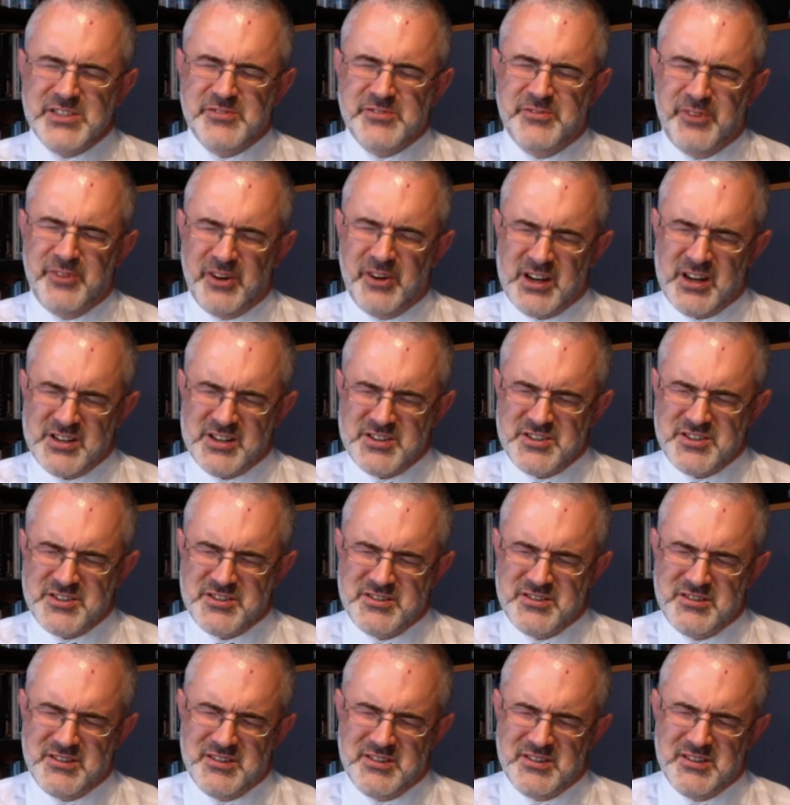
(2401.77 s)
for us
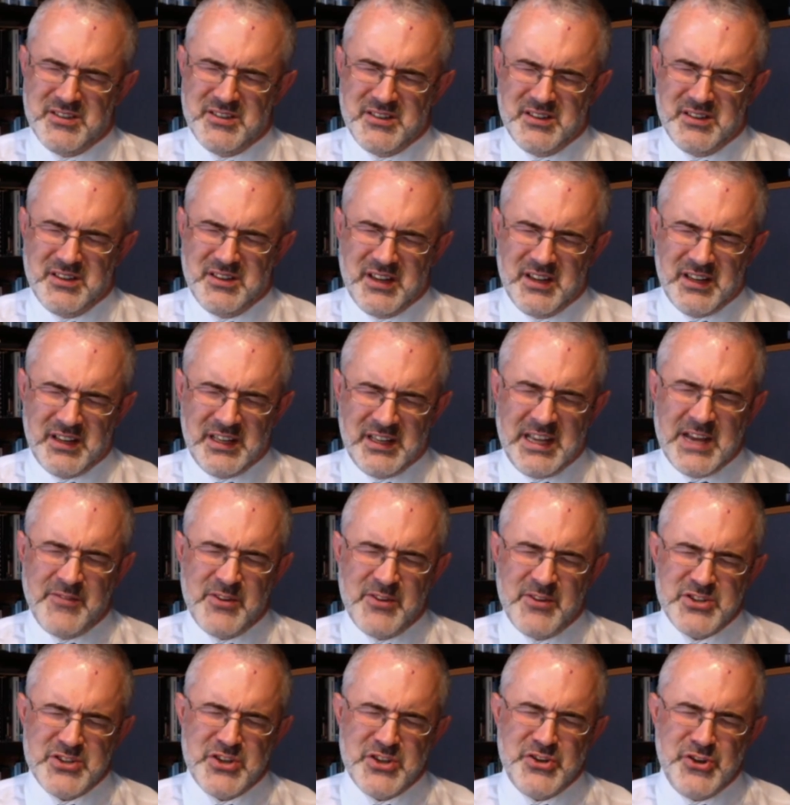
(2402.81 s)
and give
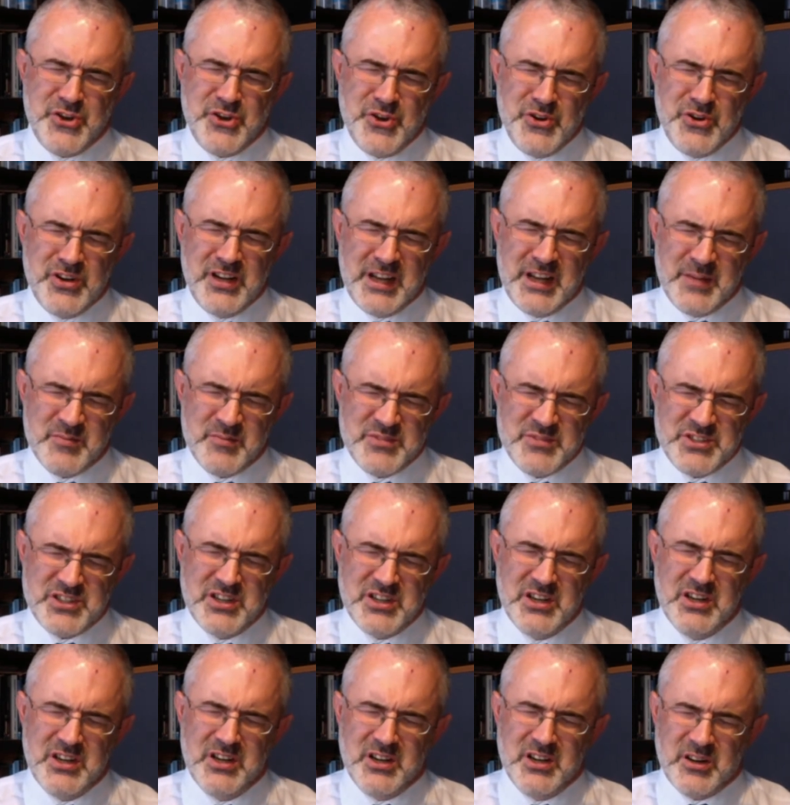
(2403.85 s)
us a new glimpse
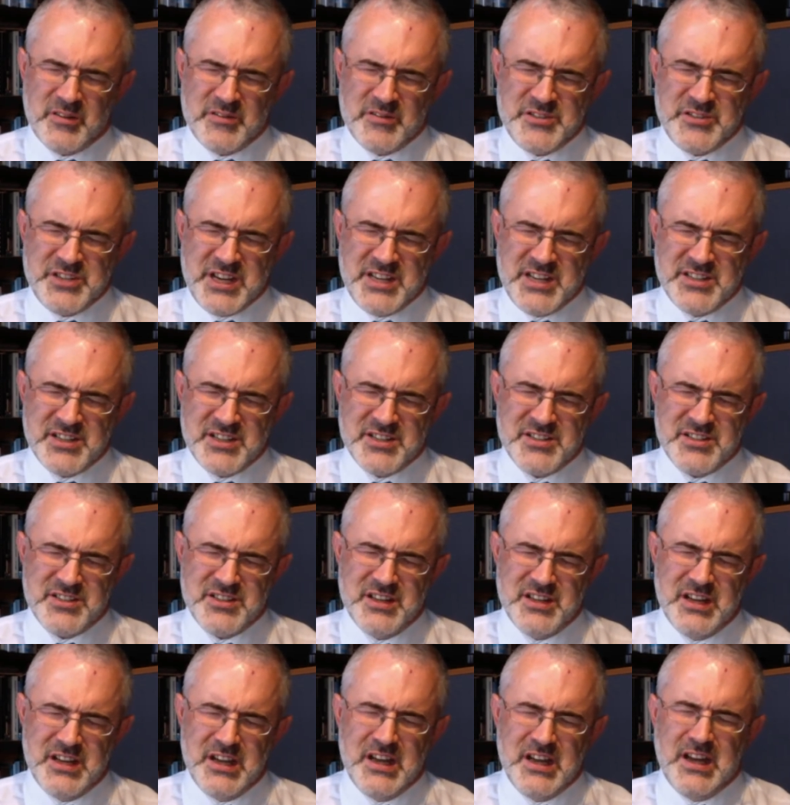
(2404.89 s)
of Jesus.
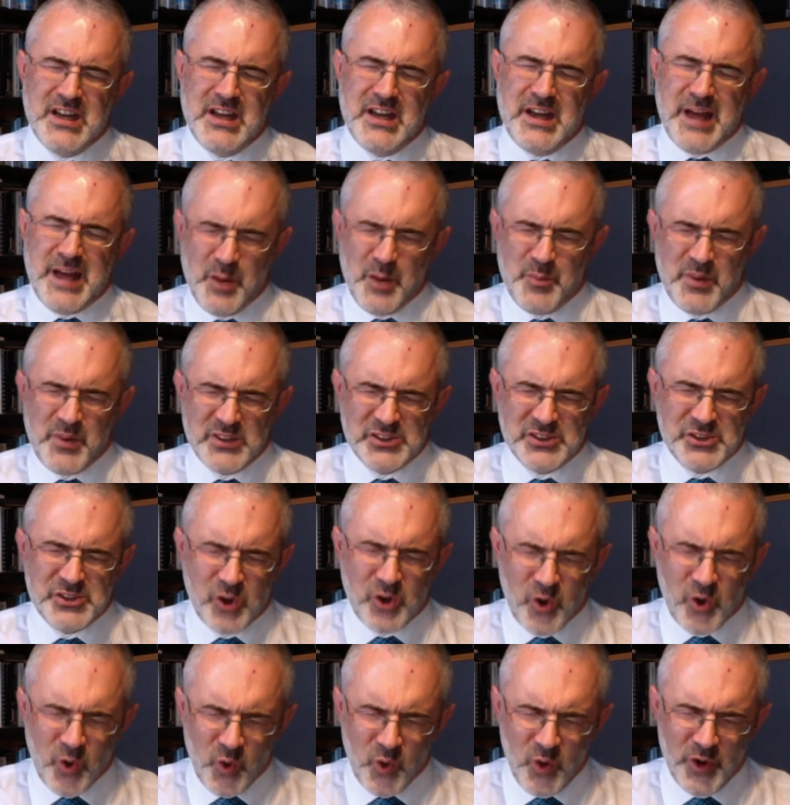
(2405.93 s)
Help us to
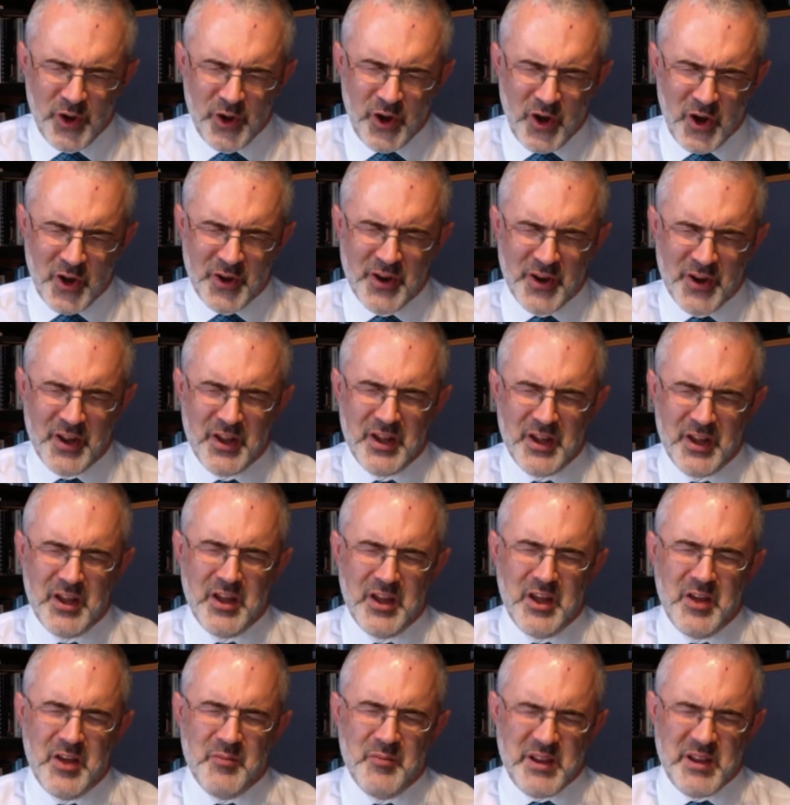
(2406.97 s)
hold on
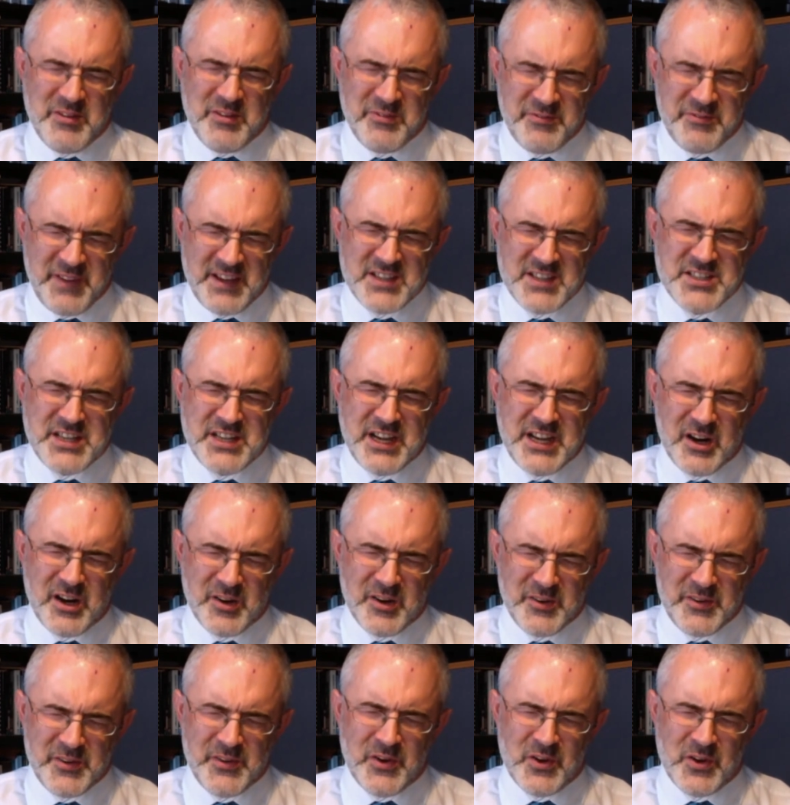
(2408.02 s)
by fixing our
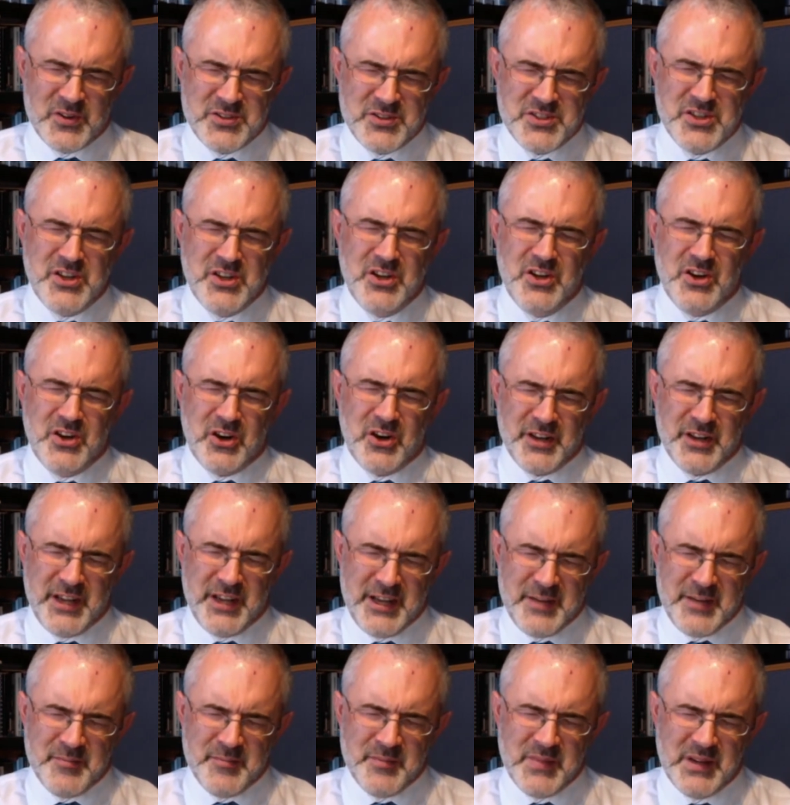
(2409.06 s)
thoughts on
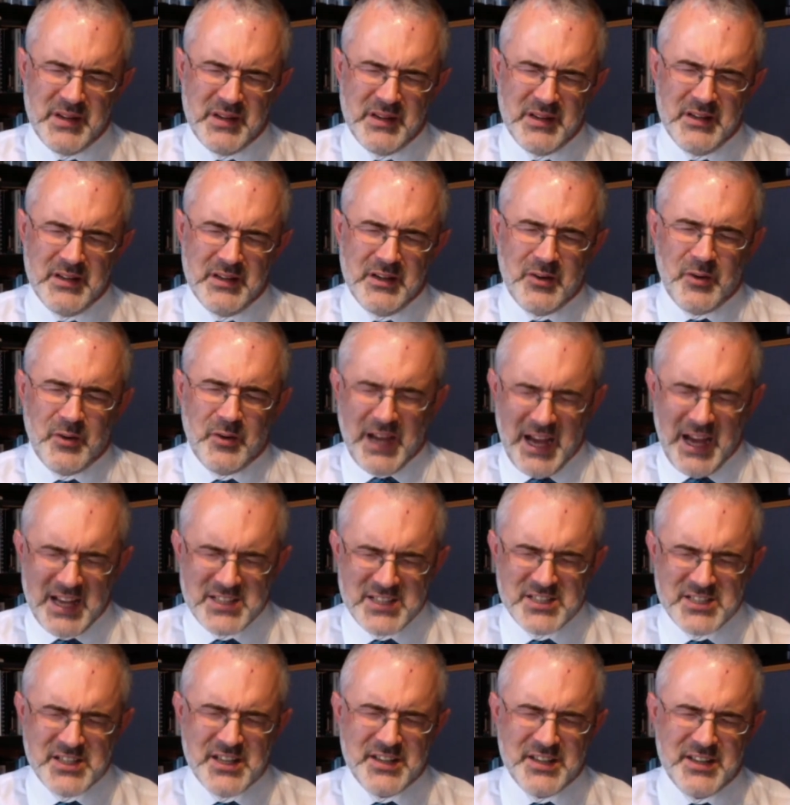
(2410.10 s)
him. We
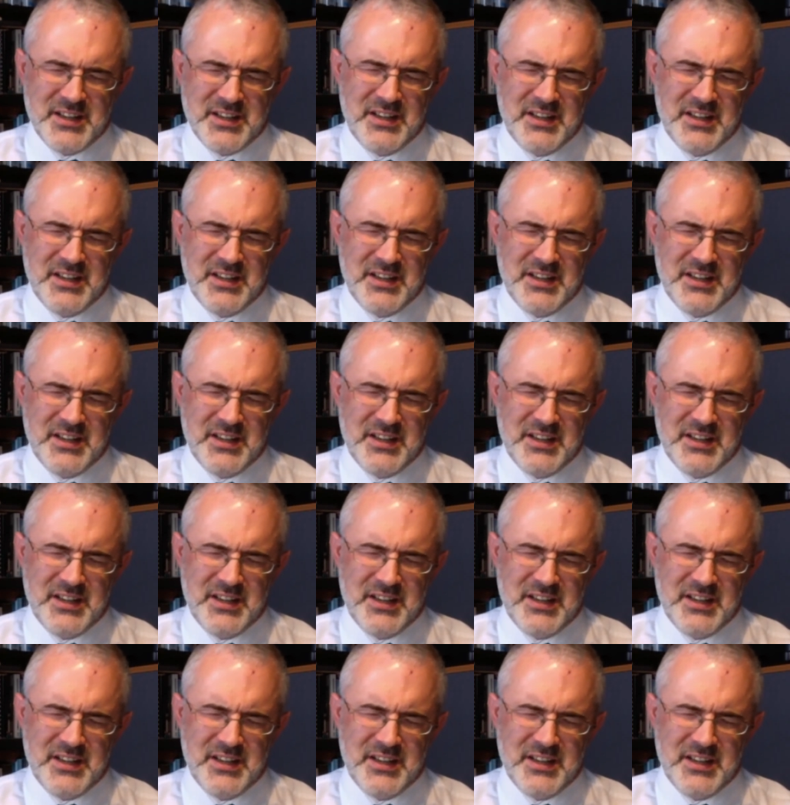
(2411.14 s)
ask it,